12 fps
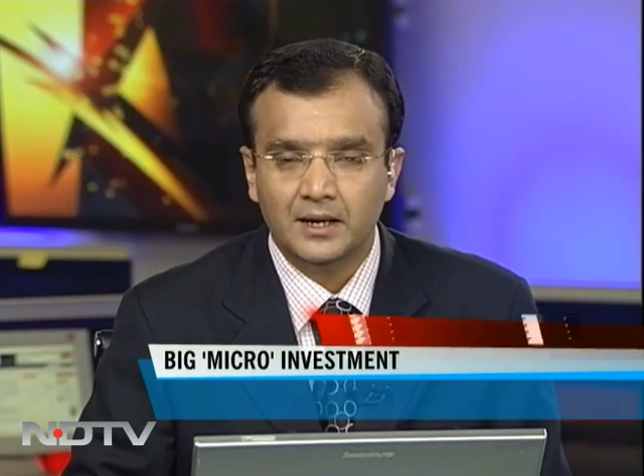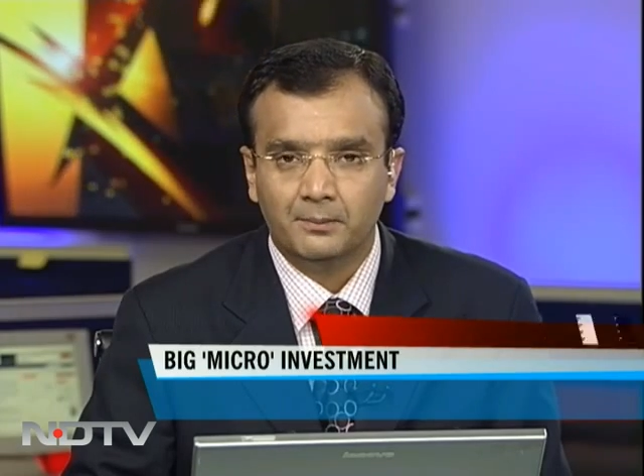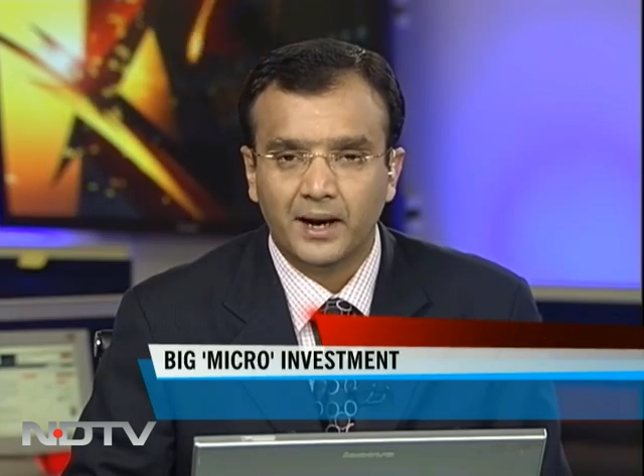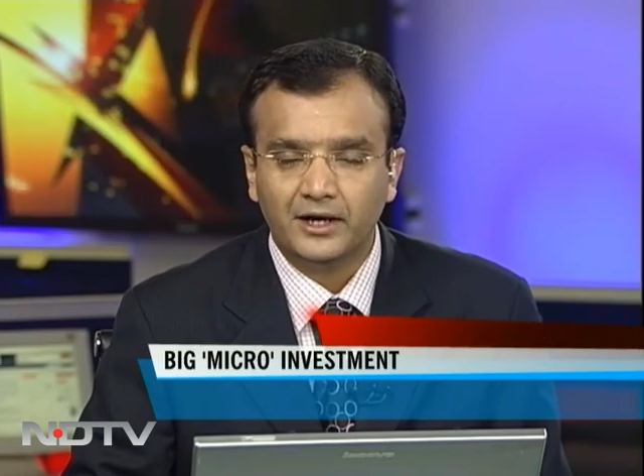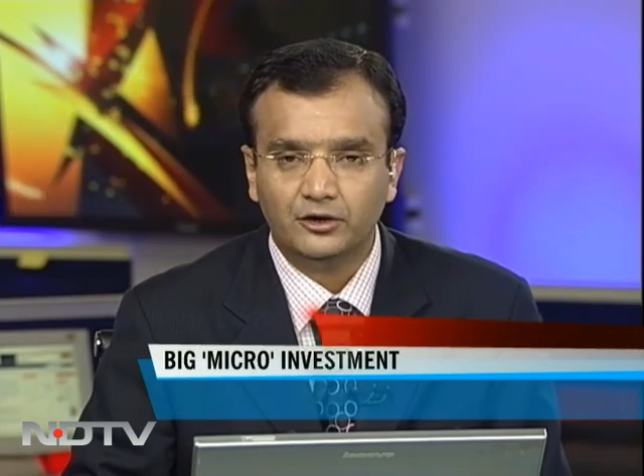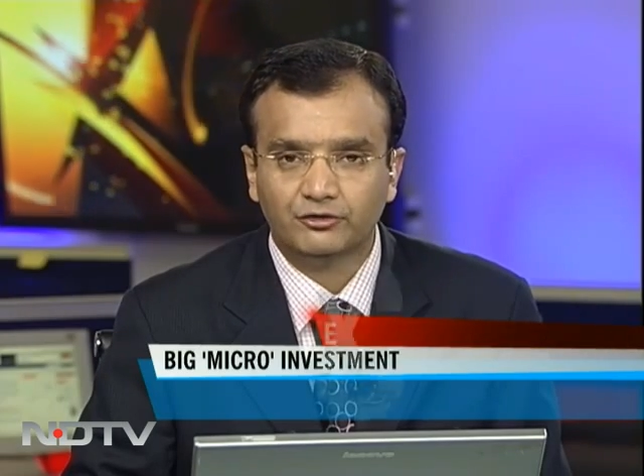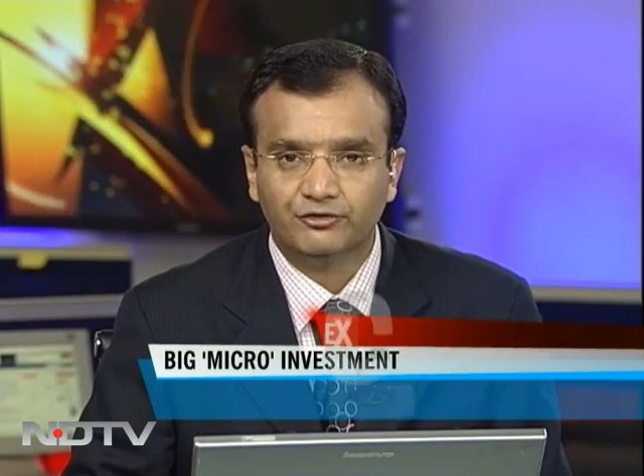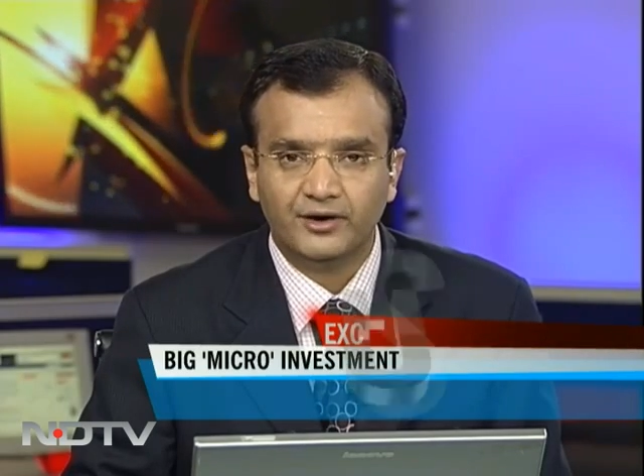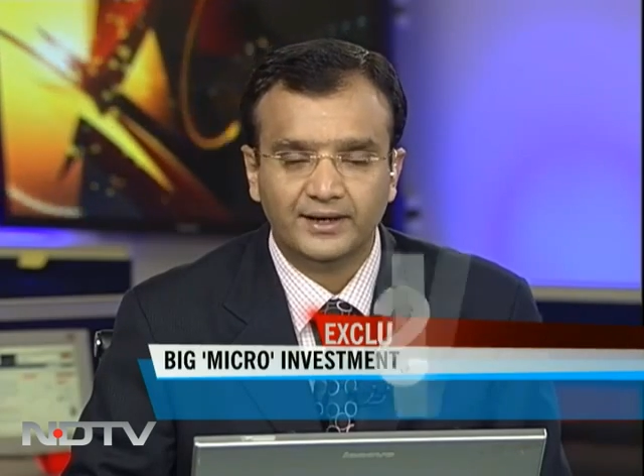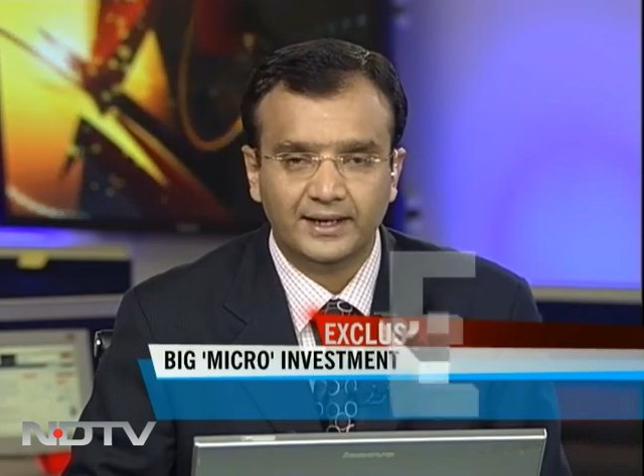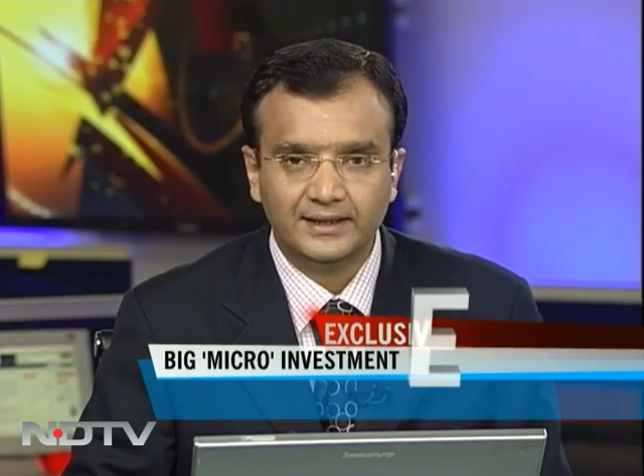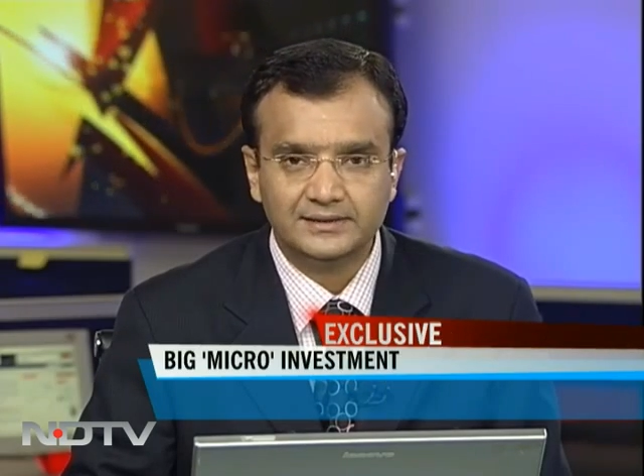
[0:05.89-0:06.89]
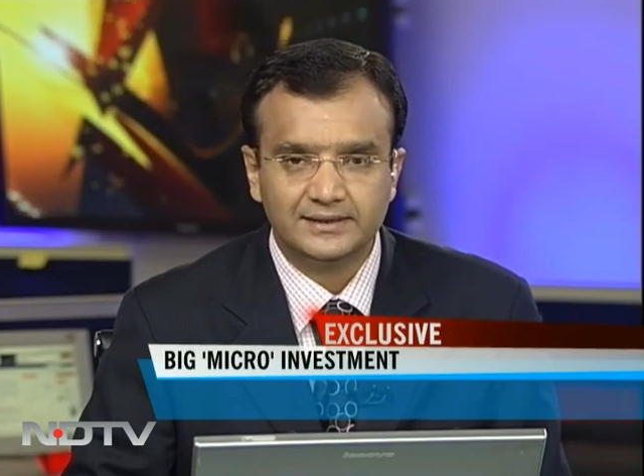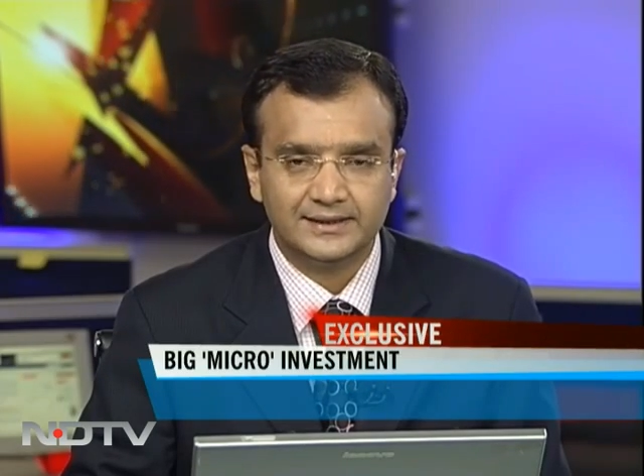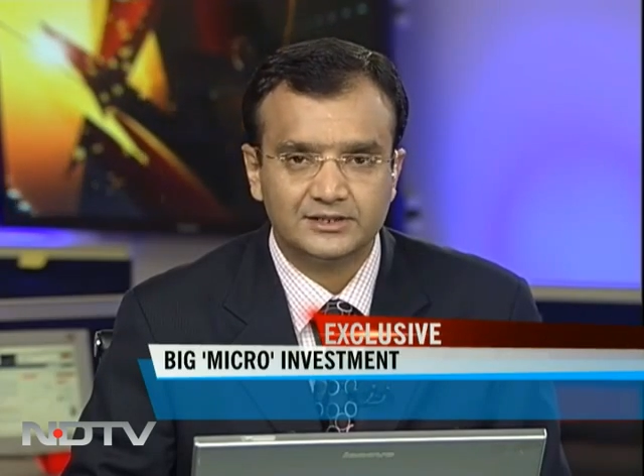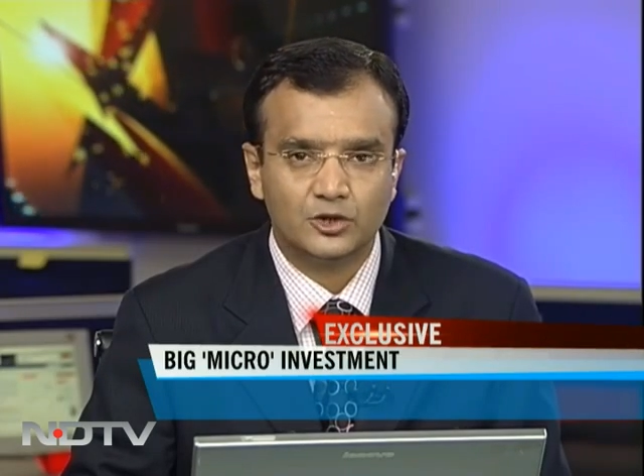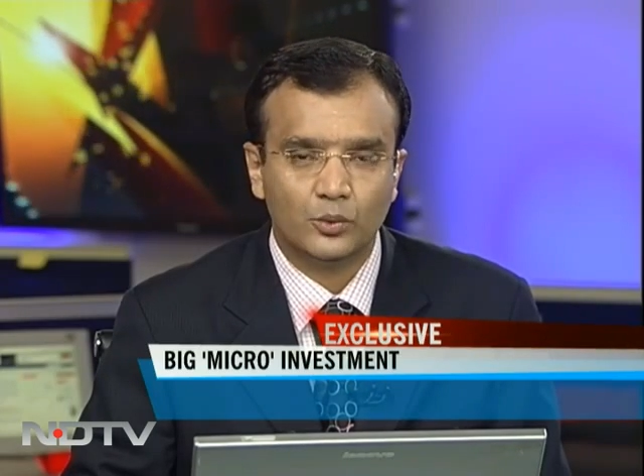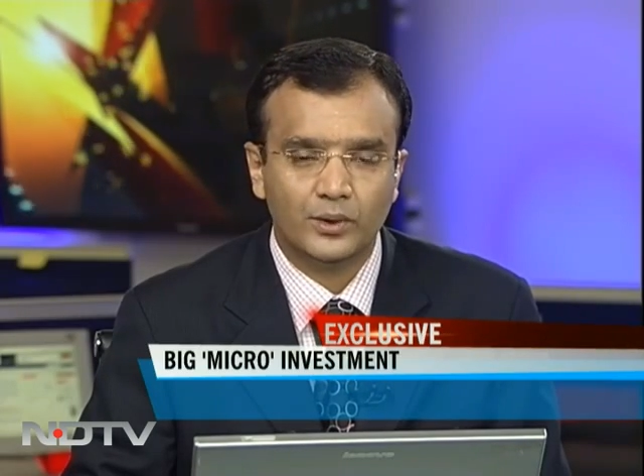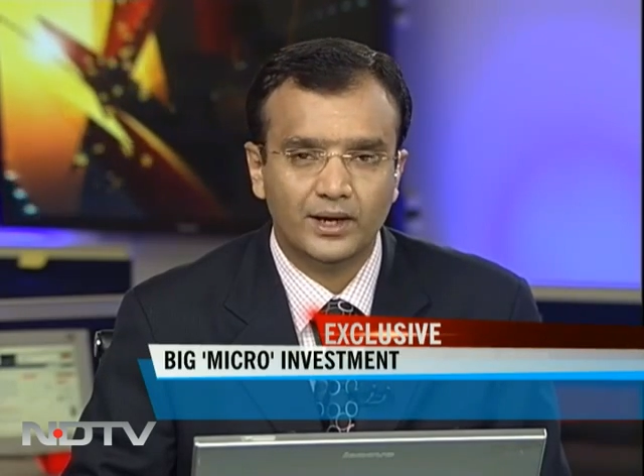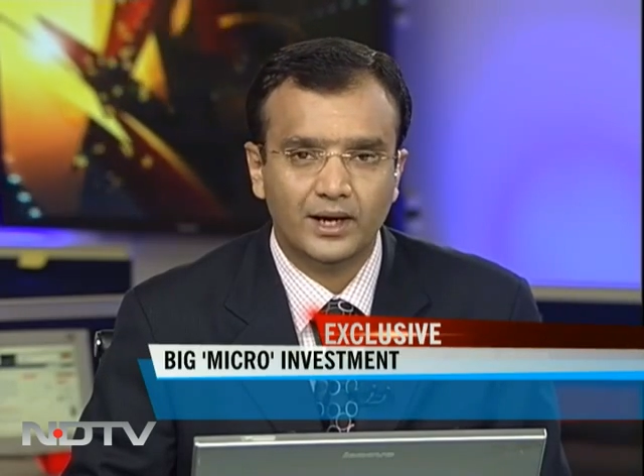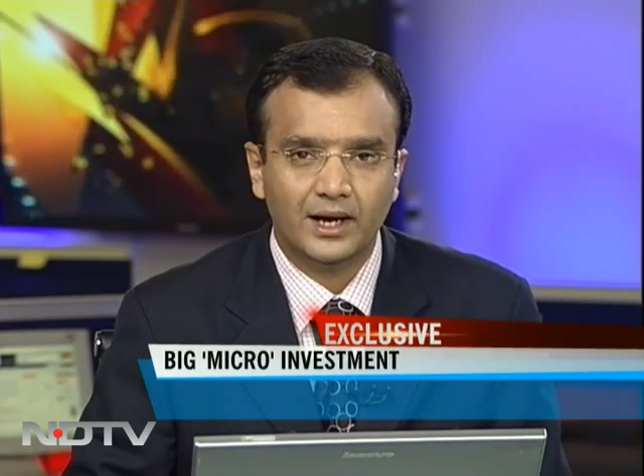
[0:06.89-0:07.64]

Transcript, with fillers: microfinance is the way